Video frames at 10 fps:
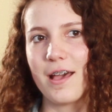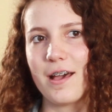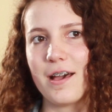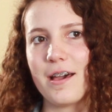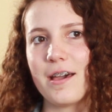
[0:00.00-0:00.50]

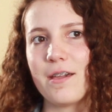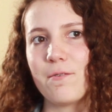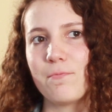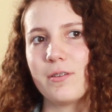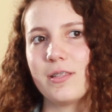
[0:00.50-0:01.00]

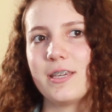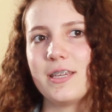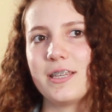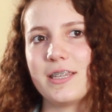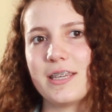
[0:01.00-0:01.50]
I
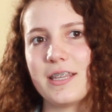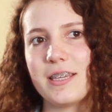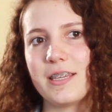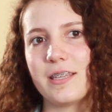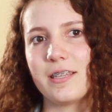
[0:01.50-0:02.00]
really
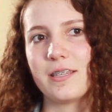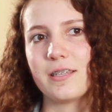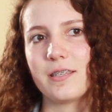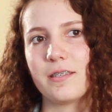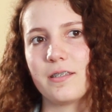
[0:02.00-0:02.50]

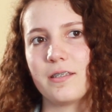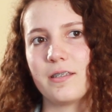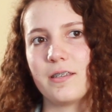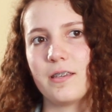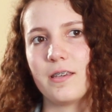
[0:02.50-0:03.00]
didn't
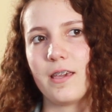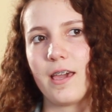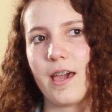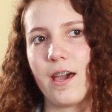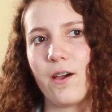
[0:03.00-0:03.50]

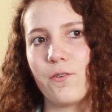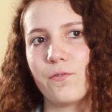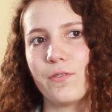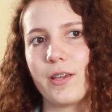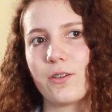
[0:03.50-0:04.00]

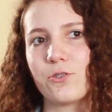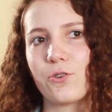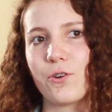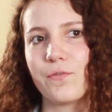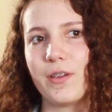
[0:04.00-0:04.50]
have like a
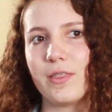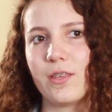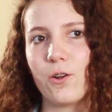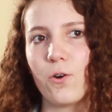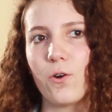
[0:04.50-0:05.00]
strong faith
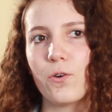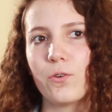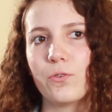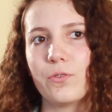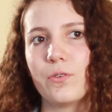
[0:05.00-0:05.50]
at
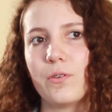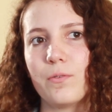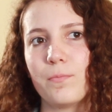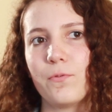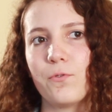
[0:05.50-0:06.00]

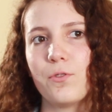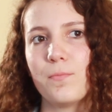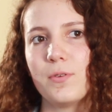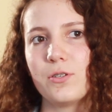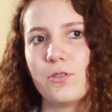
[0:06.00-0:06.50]
all before the mission